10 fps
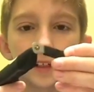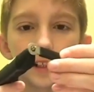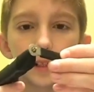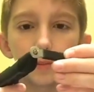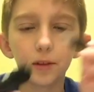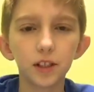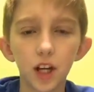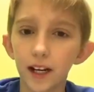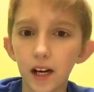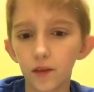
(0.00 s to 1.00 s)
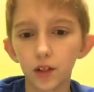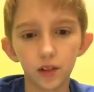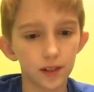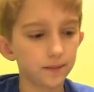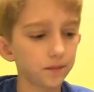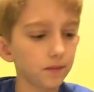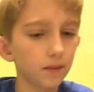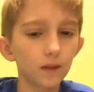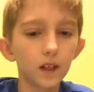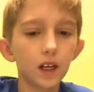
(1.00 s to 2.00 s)
tip wrench. I never use it
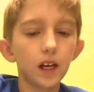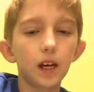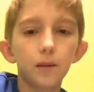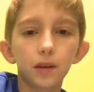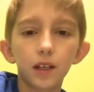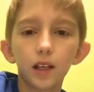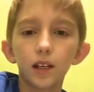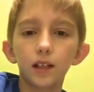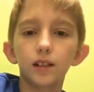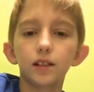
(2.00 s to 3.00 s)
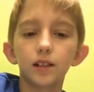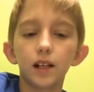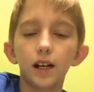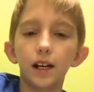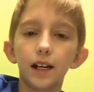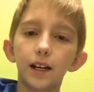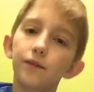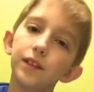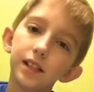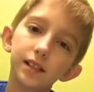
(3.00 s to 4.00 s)
because I
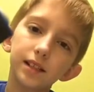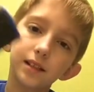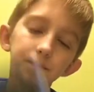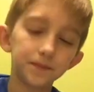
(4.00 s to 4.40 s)
have this.